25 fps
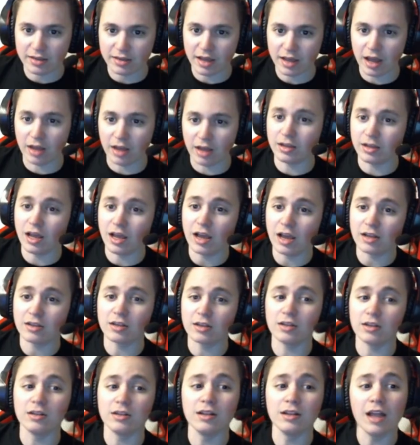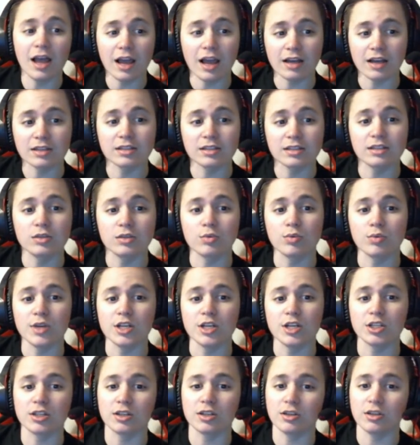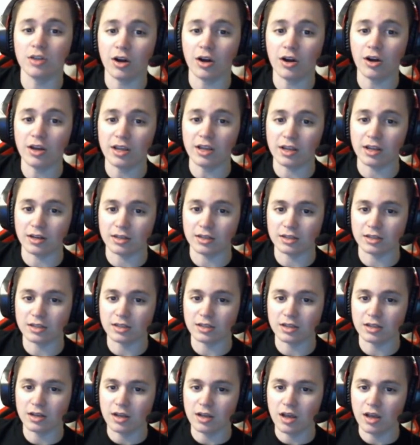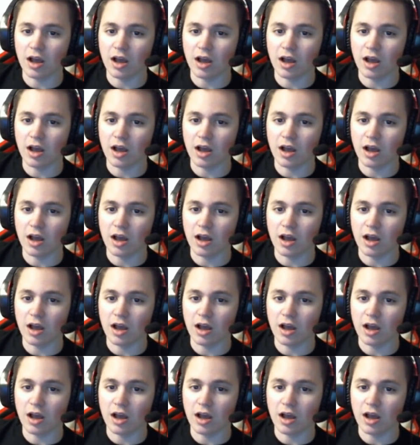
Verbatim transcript: that unlocked the locks to reach the Guardians.